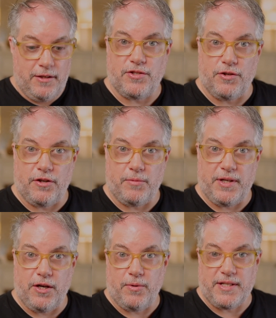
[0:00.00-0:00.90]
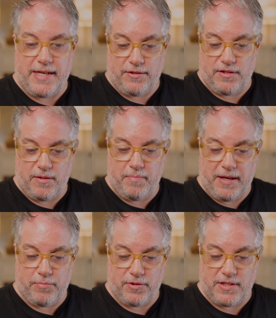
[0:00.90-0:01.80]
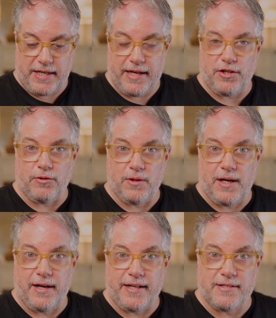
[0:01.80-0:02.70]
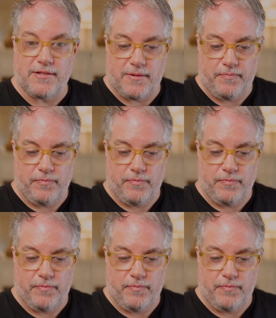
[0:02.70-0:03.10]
you're going to be going down to the paper to get your lines.